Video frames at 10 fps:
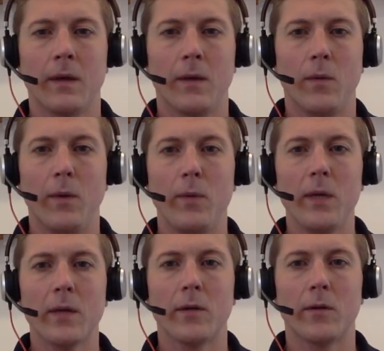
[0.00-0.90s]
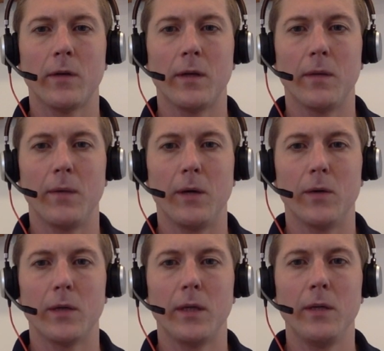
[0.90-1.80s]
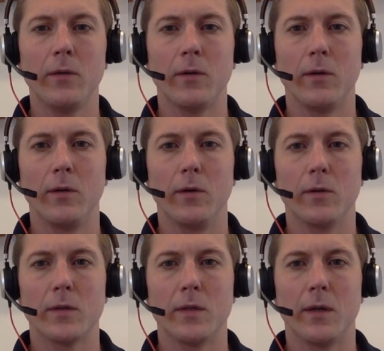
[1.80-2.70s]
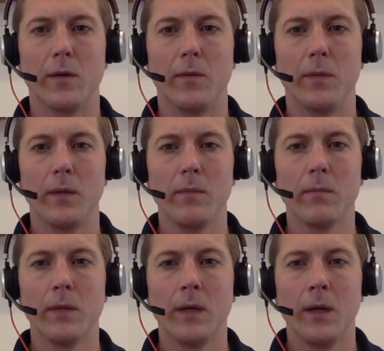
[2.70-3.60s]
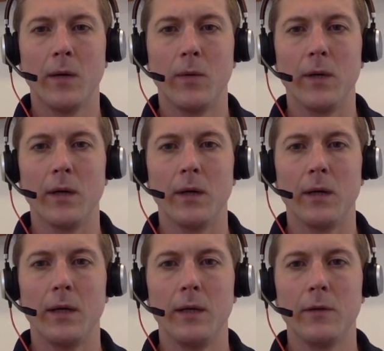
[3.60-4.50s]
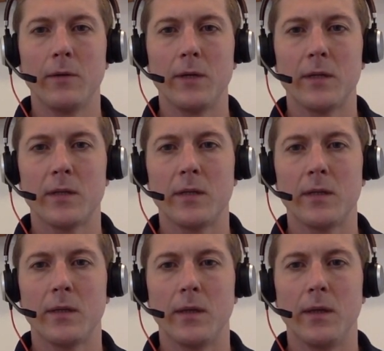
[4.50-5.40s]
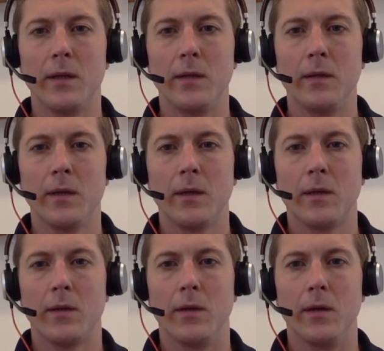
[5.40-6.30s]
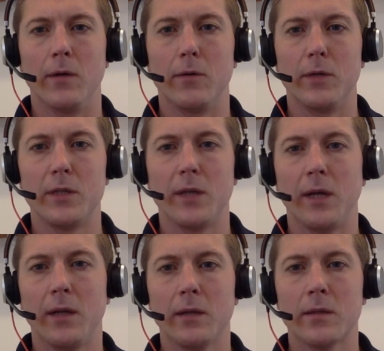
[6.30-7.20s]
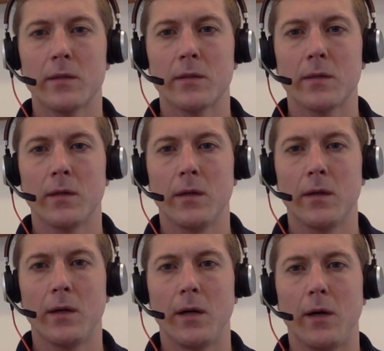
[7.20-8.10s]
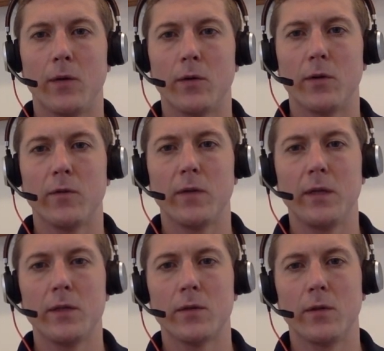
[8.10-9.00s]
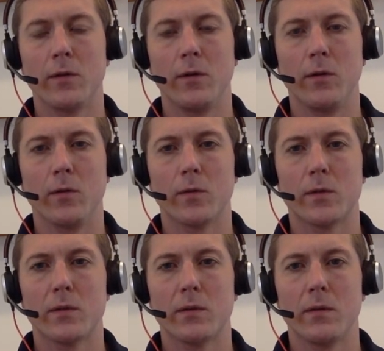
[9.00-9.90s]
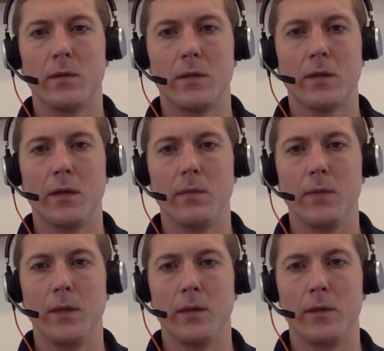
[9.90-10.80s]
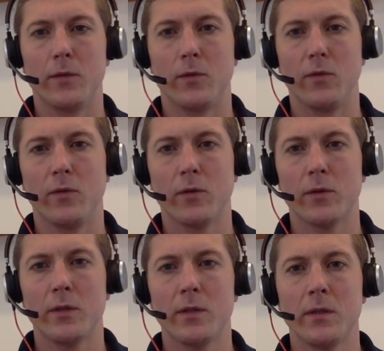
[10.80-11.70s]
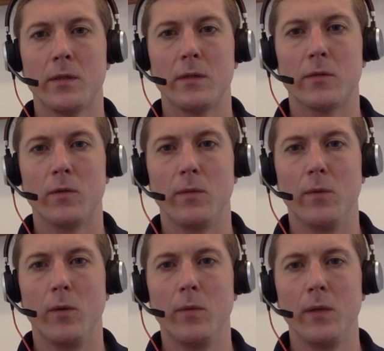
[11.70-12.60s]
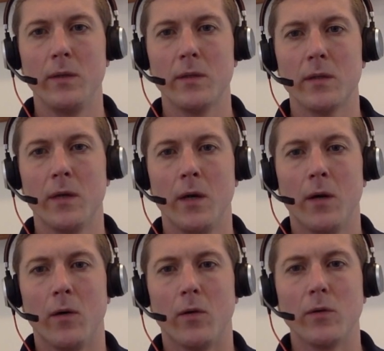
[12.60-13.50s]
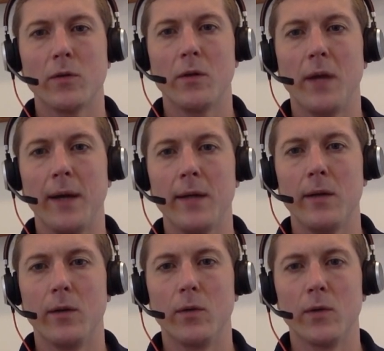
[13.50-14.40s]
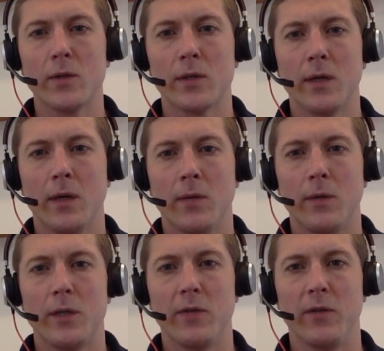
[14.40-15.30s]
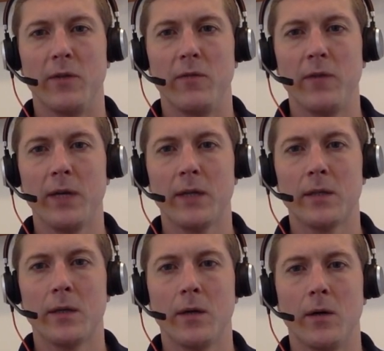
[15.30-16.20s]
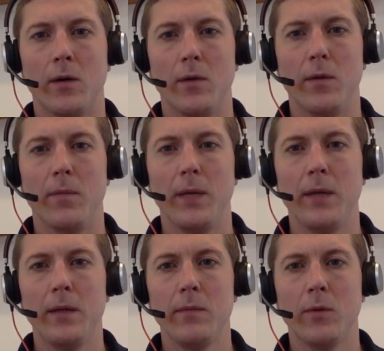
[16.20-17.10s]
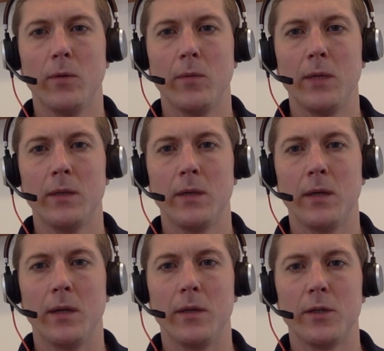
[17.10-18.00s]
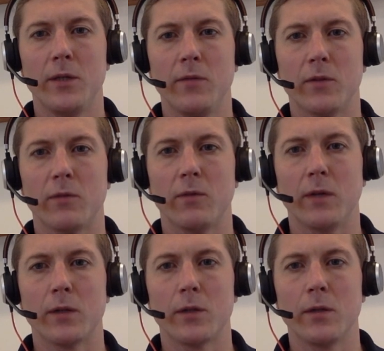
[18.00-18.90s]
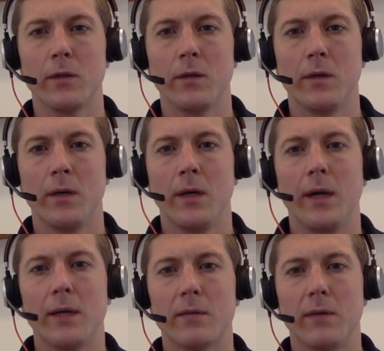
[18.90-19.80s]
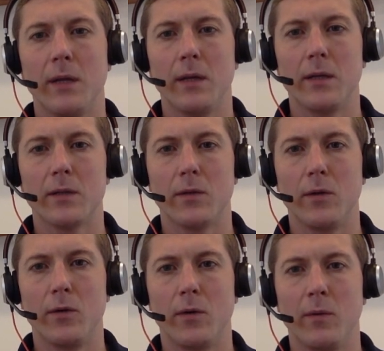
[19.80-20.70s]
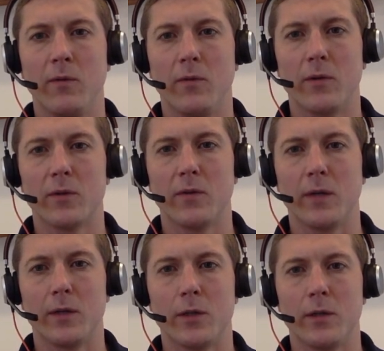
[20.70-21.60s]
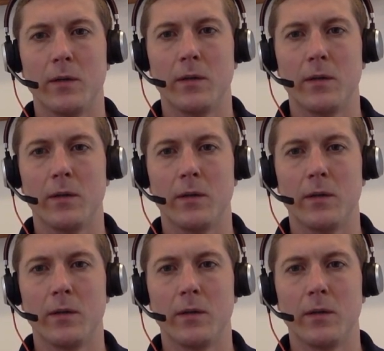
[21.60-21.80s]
When we are talking about internal loads in our beam, we are interested in the results out of external loads. This can be discrete forces, discrete moments, or also line loads, which have an effect on the bending moment and the shear force function, as well as on the normal force function.